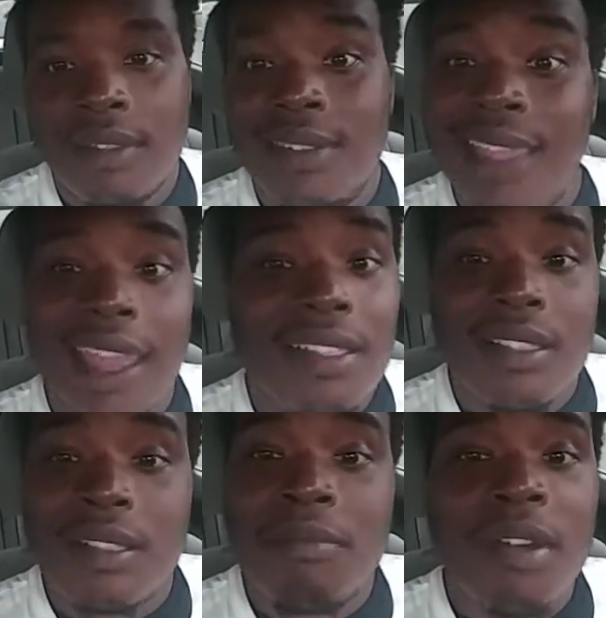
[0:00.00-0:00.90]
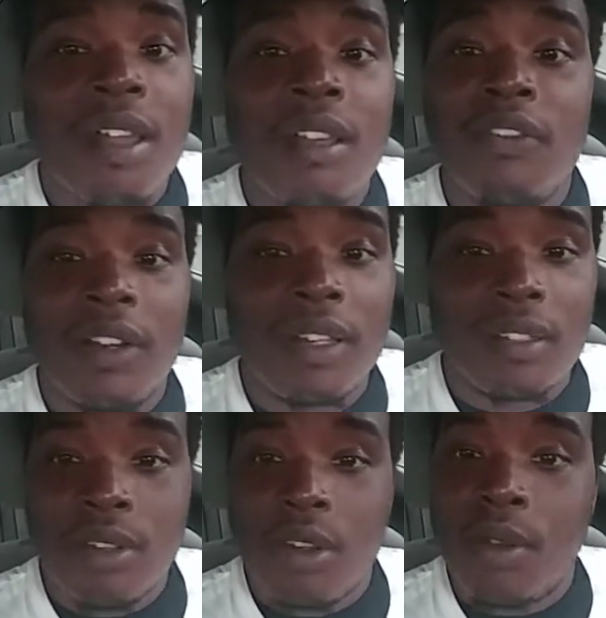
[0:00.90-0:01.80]
Nasty as a motherfucker,
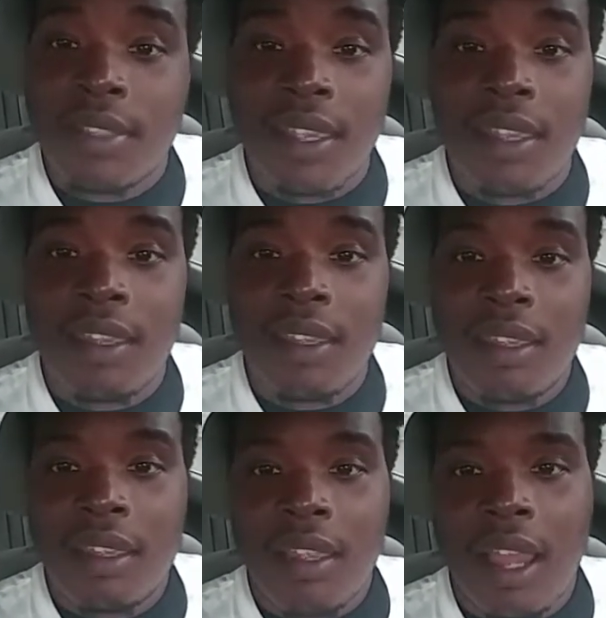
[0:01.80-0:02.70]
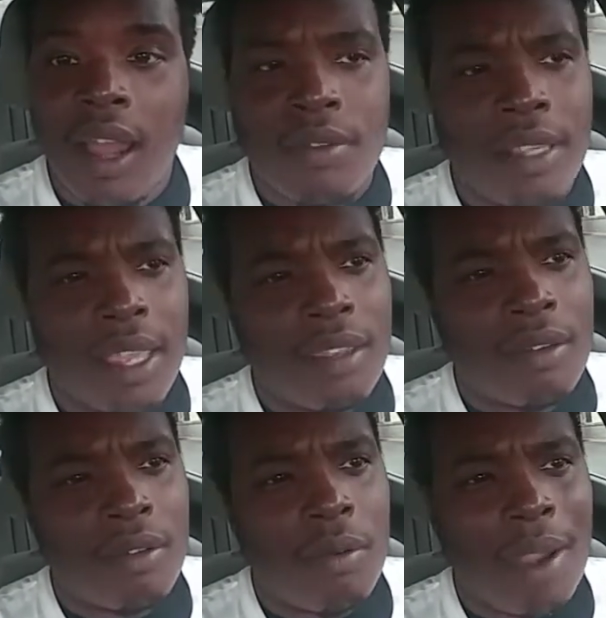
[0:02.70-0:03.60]
you know what I'm saying? I was like,
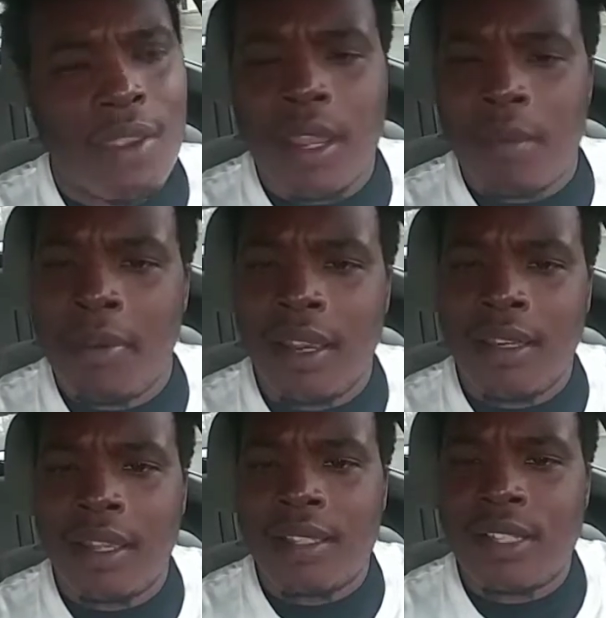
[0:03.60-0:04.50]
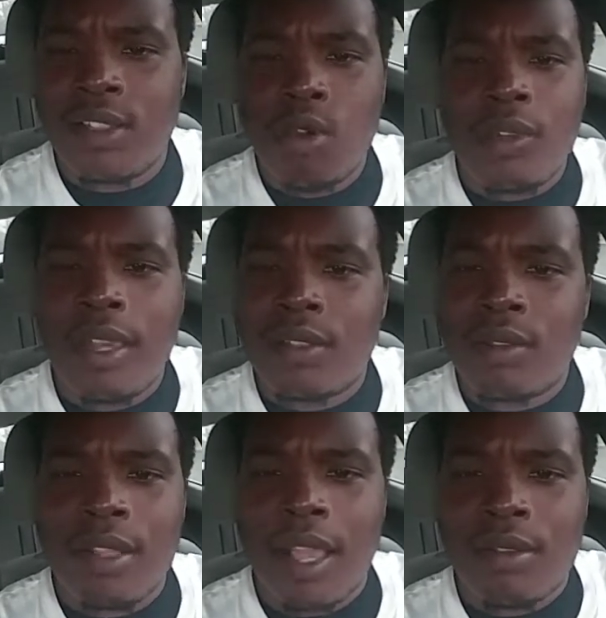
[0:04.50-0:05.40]
why you gotta be like that? Cause I told you I was
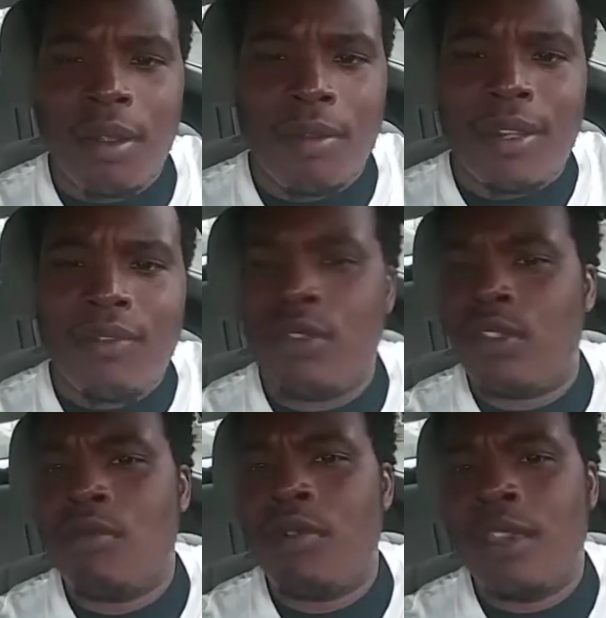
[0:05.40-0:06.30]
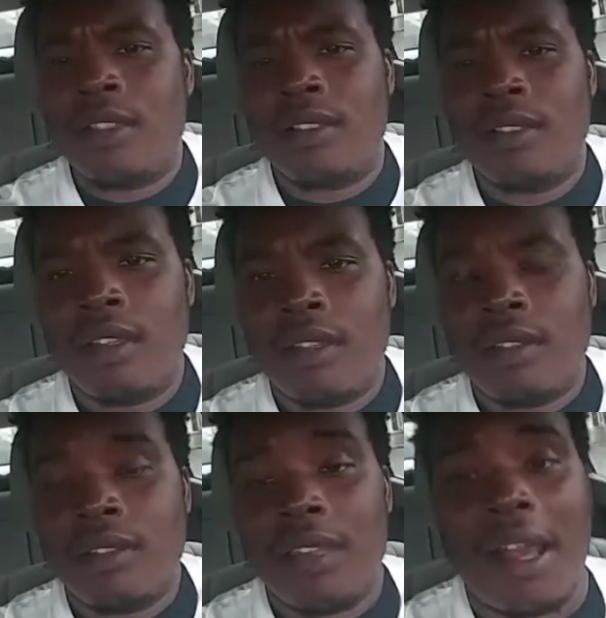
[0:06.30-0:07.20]
gonna I was gonna give you two weeks.
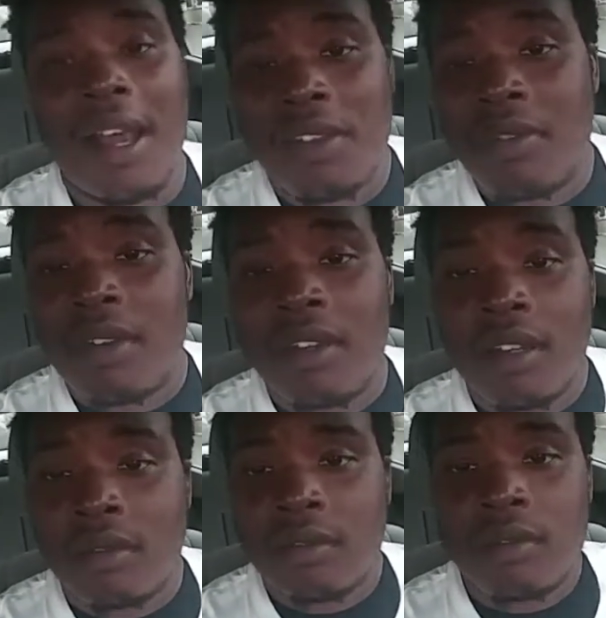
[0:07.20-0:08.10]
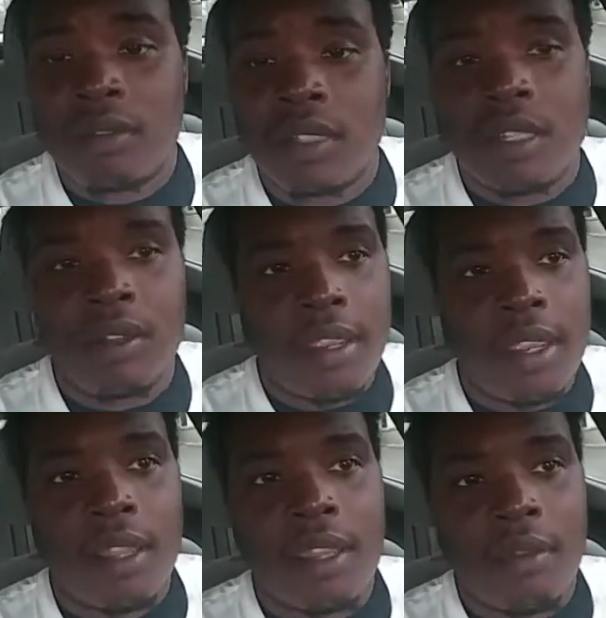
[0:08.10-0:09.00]
Nah, you good. Just go
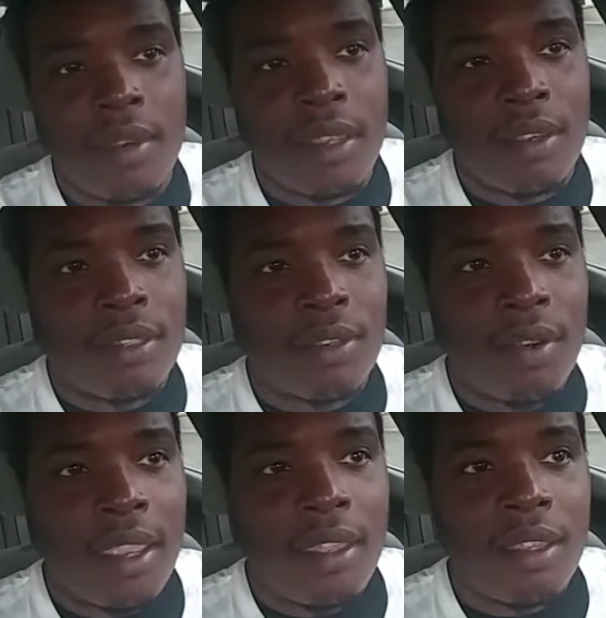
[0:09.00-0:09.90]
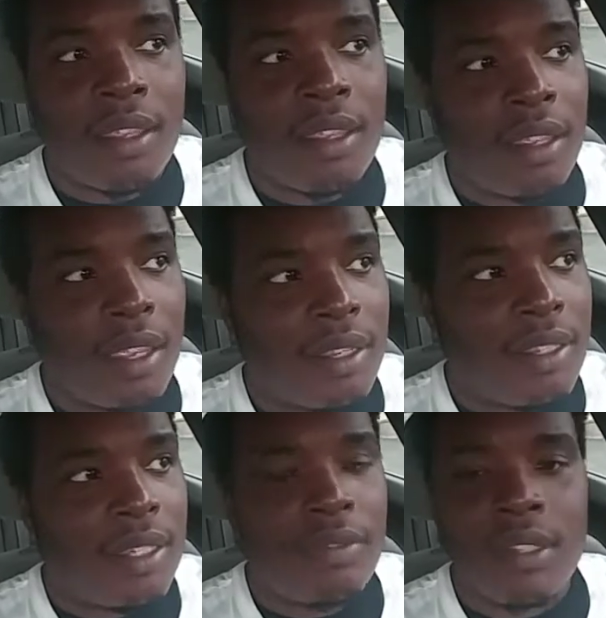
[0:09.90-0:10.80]
ahead, give me the just go ahead and
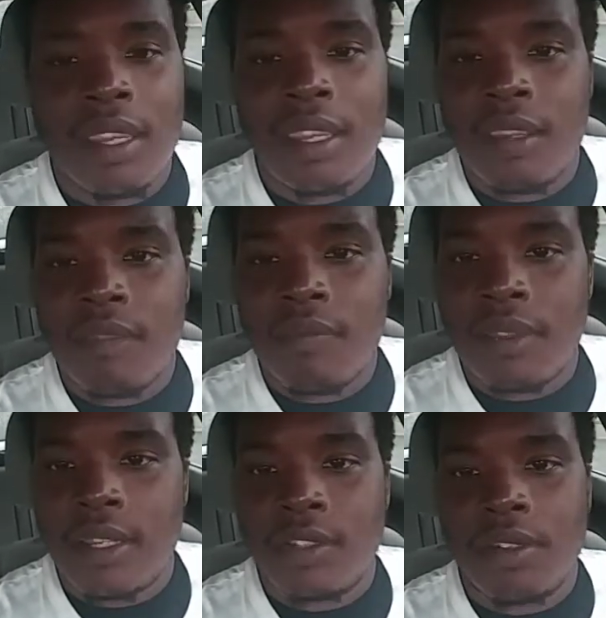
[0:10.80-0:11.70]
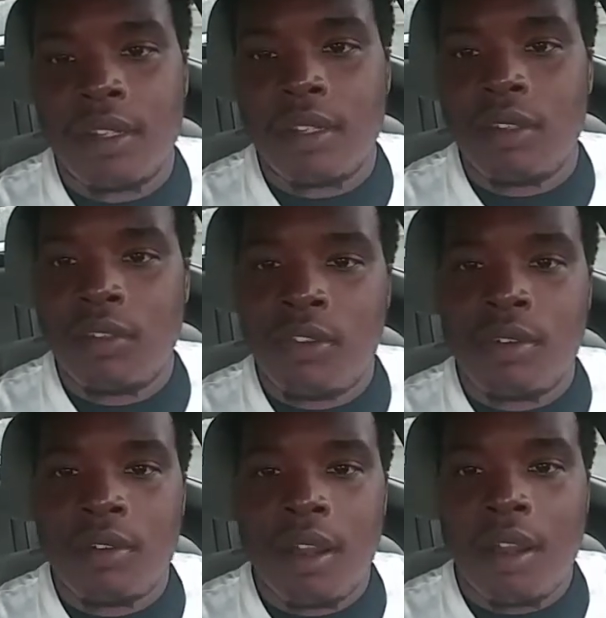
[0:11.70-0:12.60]
leave the key in the truck, your
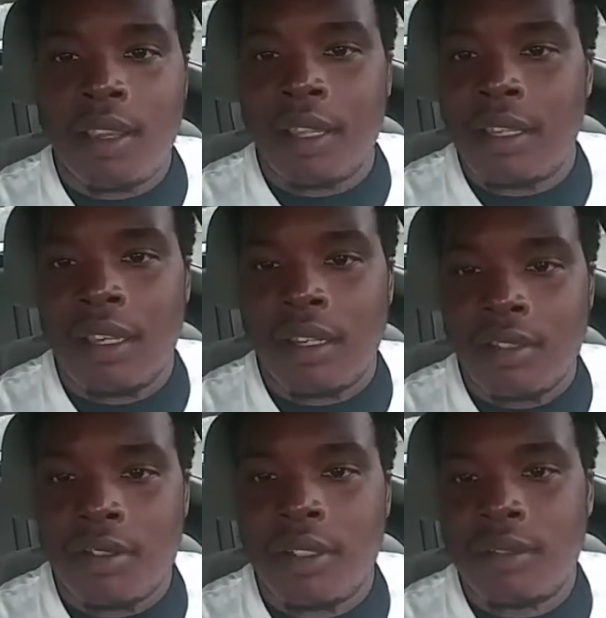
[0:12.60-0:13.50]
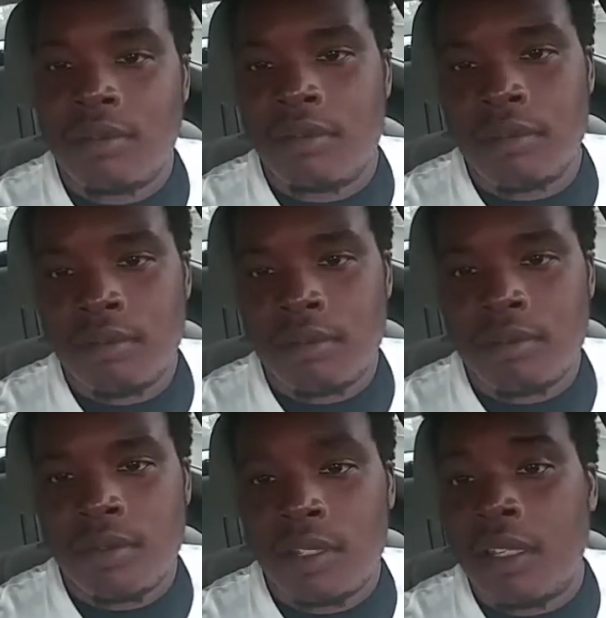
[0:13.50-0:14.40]
fuel card, and clean up the truck.
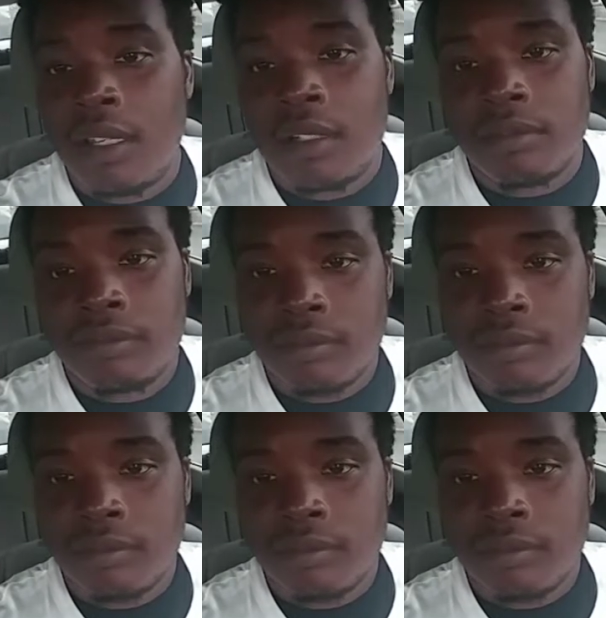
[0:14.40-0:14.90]
Good luck.